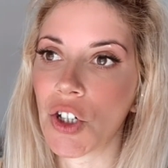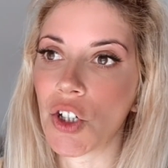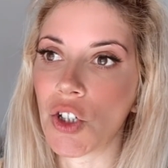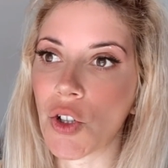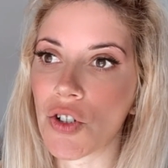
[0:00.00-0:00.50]

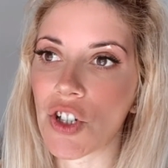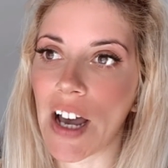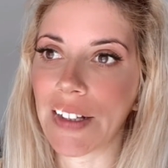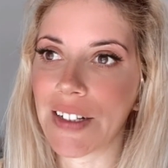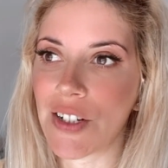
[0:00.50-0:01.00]
your
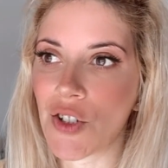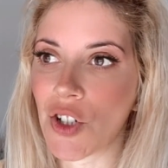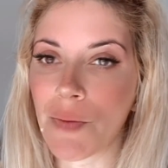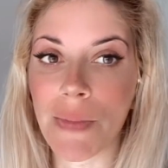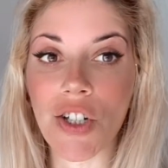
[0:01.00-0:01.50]
challenge,
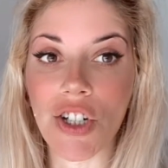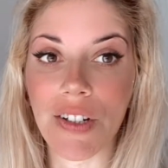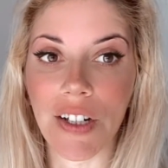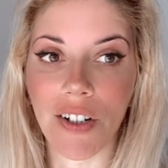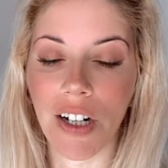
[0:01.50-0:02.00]
your mission
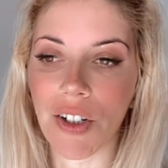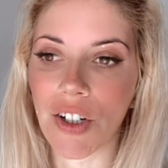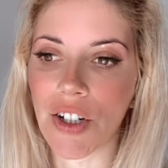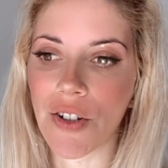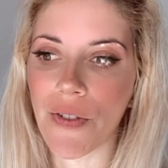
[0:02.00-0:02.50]
here on
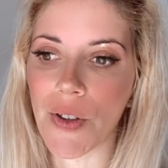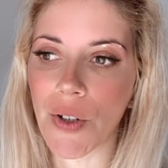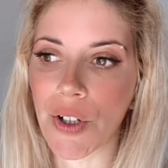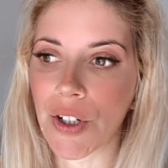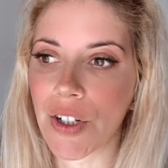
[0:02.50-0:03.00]
Earth.
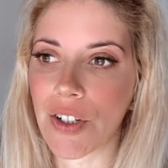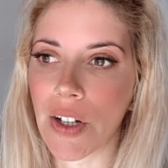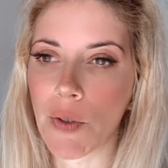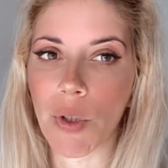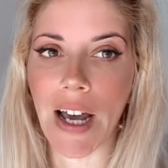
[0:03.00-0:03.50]
Your, you know,
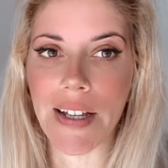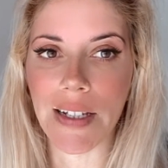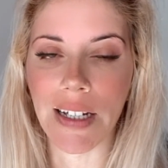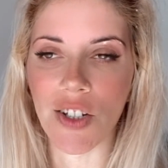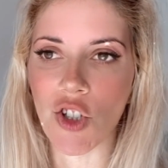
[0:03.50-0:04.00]
everyone has
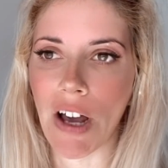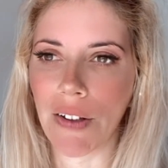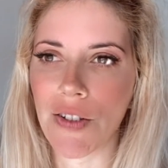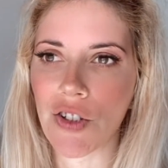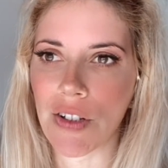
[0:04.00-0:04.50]
like a
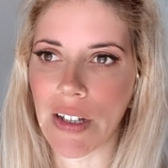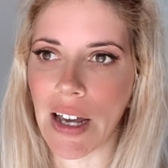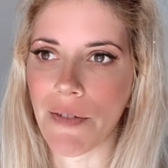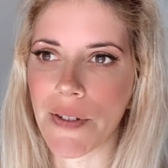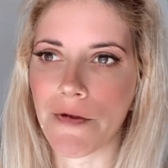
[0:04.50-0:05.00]
challenge that they
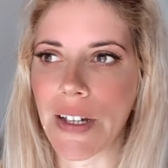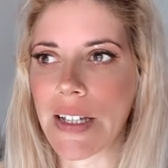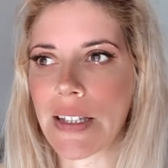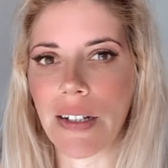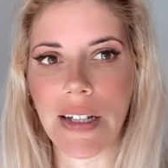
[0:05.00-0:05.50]
have to
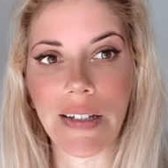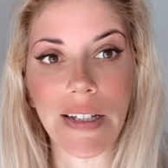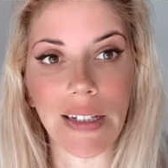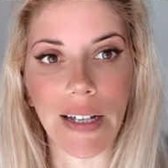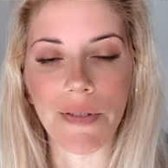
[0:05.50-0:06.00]
face in
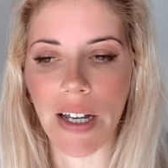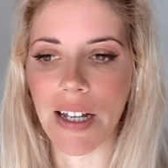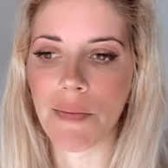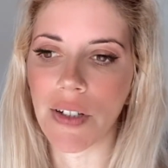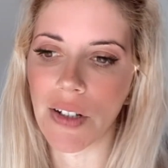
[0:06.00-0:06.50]
this
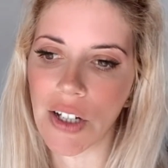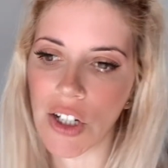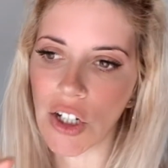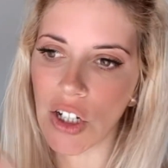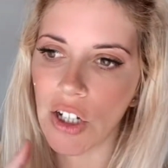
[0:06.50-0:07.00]
lifetime. And,
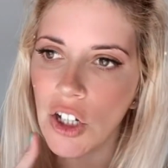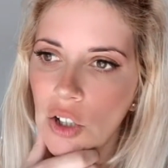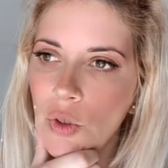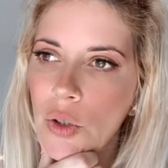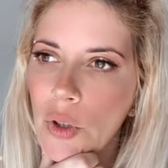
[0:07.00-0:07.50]

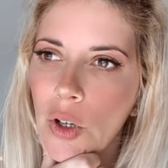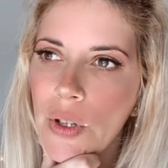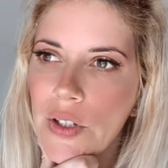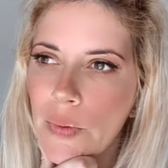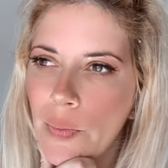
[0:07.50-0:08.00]
you know,
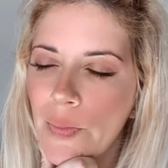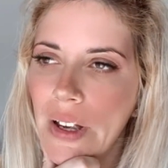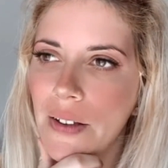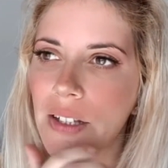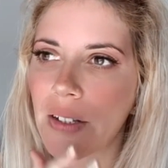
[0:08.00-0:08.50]

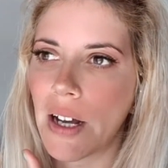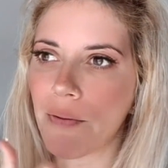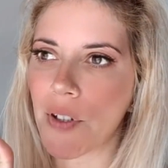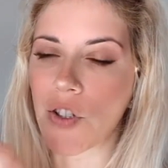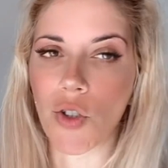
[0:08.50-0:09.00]
I think that
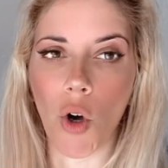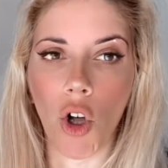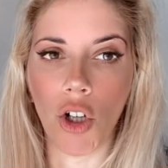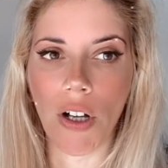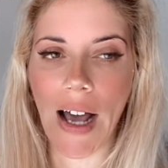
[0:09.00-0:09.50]
every
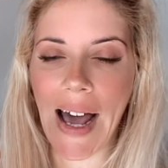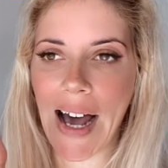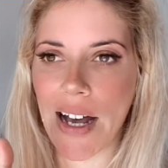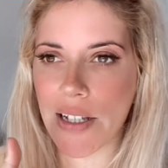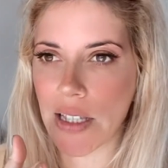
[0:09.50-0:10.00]
soul
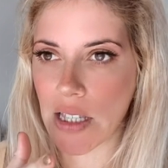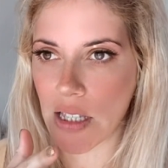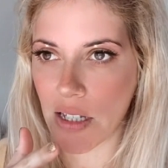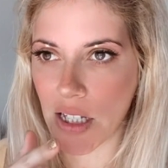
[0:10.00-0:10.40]
has